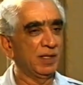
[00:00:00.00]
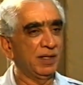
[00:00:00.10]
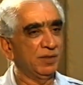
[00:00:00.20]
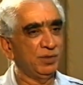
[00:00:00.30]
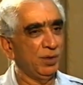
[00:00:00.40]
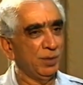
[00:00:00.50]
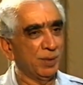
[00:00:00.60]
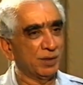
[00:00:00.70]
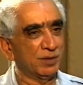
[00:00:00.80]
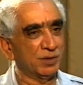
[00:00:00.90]
let us talk
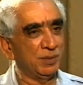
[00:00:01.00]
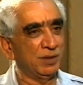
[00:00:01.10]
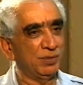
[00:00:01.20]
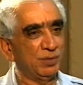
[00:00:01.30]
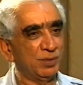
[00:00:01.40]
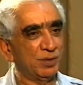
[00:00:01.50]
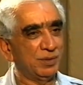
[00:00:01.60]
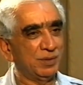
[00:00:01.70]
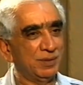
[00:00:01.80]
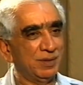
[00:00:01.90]
about Kashmir if you wish
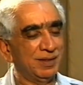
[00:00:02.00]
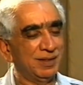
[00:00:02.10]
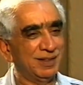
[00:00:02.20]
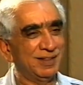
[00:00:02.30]
to.